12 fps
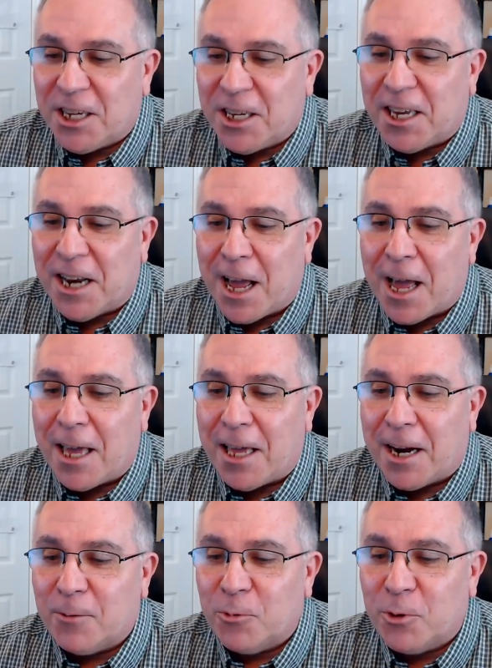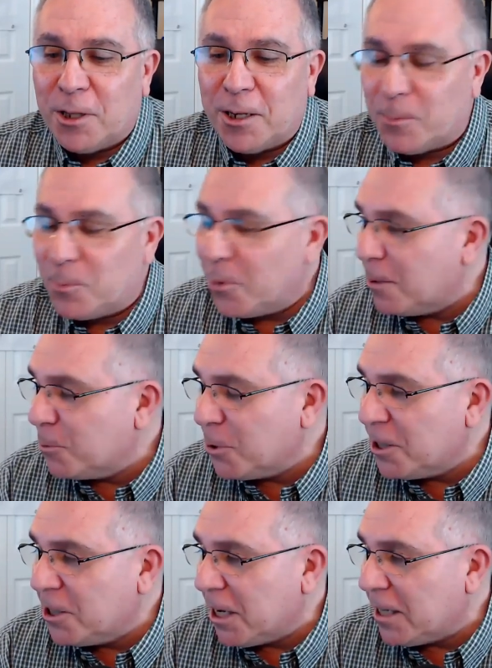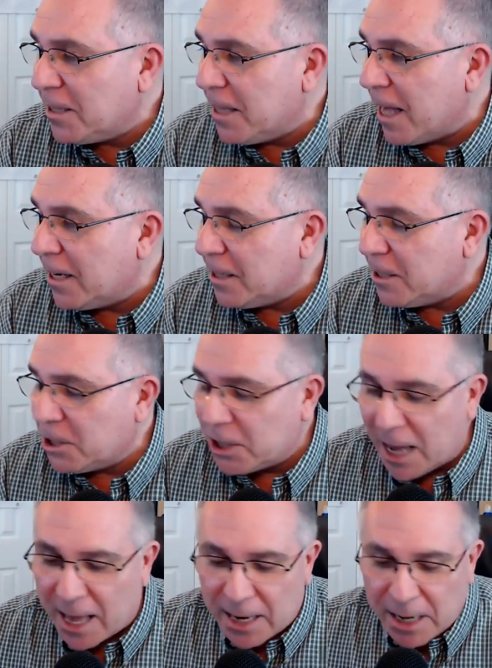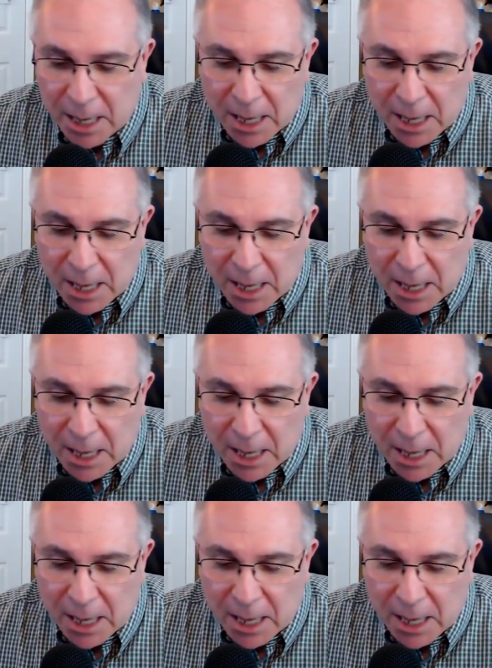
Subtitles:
and I really appreciate that in the chat.